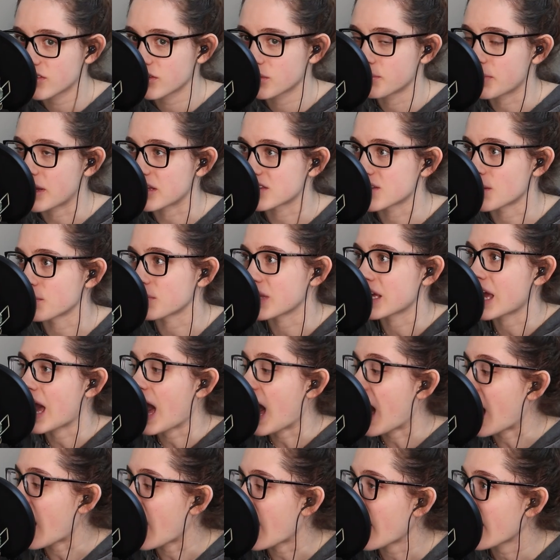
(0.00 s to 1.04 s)
about something,
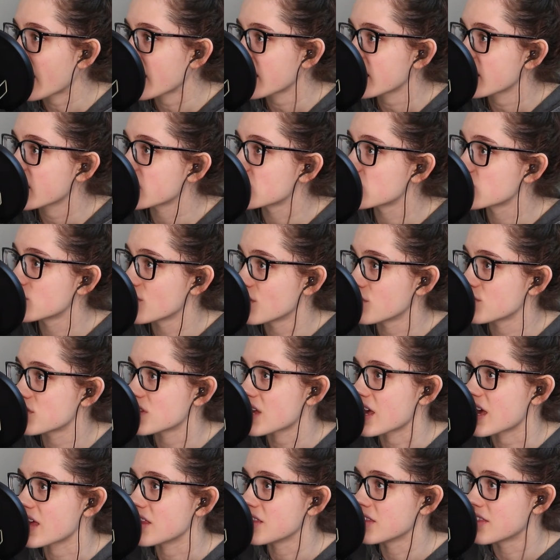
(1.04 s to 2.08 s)
I
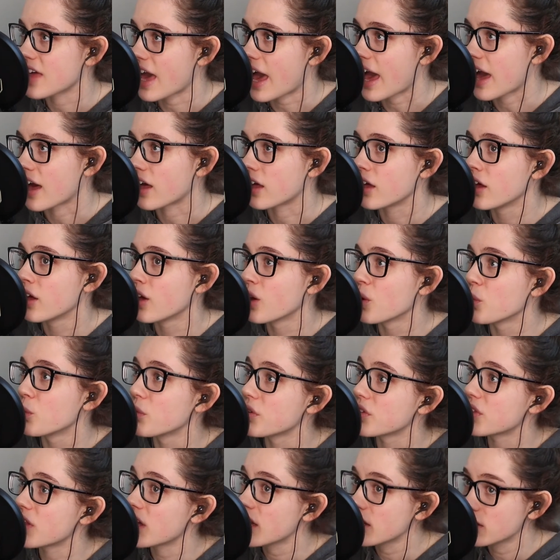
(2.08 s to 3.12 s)
associate that
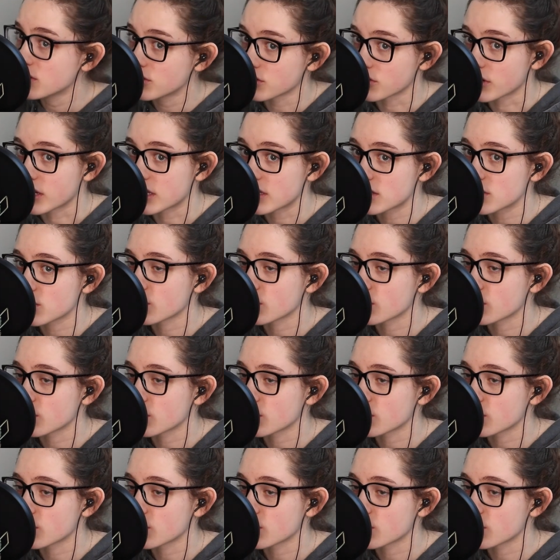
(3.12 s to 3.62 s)
with ignorance